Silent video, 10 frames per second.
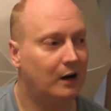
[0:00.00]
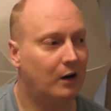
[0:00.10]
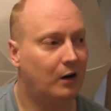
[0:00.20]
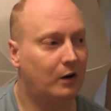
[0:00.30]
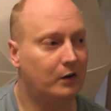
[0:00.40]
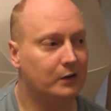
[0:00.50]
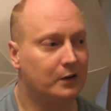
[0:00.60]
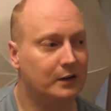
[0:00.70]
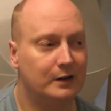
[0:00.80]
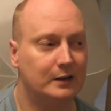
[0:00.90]

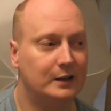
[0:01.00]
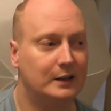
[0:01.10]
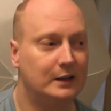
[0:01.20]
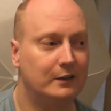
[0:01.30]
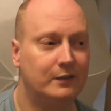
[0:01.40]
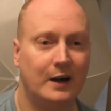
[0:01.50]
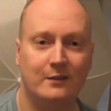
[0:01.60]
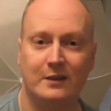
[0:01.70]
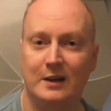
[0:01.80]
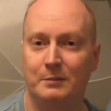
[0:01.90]
on the
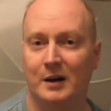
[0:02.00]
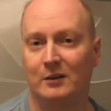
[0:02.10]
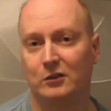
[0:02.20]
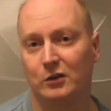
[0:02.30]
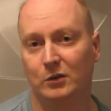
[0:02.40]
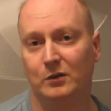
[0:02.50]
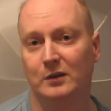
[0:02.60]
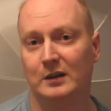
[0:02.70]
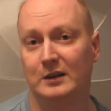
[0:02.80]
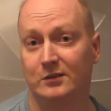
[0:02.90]
5D Mark II
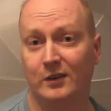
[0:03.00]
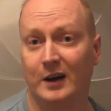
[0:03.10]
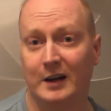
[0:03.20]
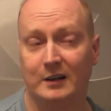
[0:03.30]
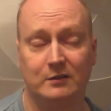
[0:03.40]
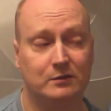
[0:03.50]
is fine,